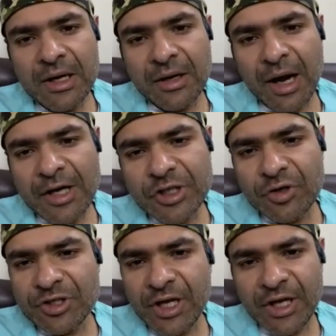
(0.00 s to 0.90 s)
a
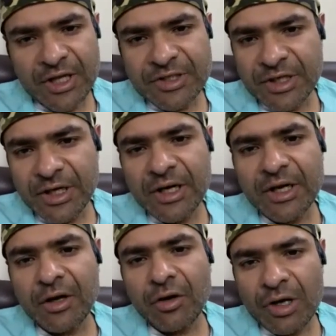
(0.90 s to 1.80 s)
carcinogenic agent and it
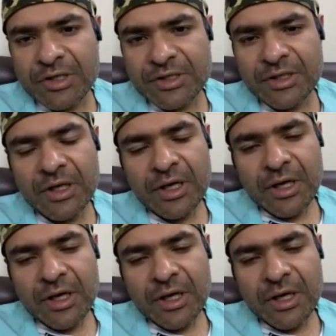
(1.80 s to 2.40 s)
can cause